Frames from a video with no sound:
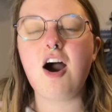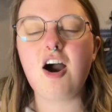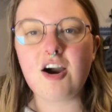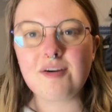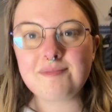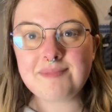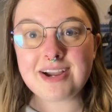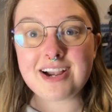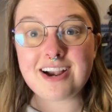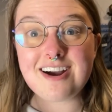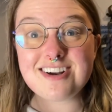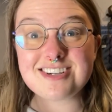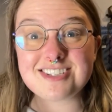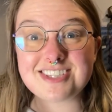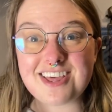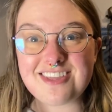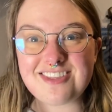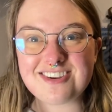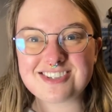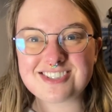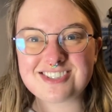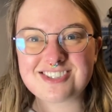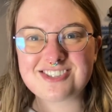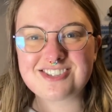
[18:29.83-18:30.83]
Oh my gosh, that
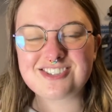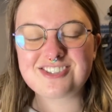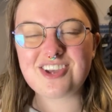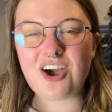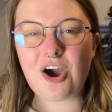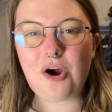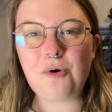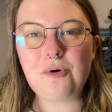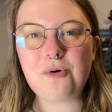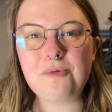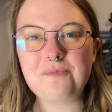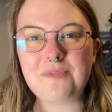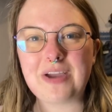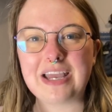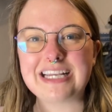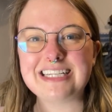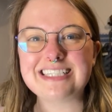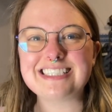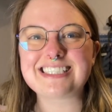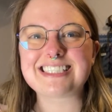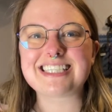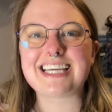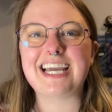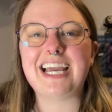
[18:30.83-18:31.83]
looks so
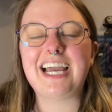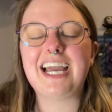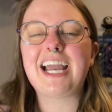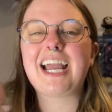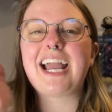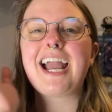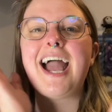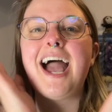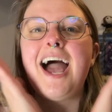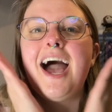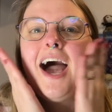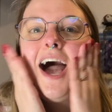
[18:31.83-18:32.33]
amazing.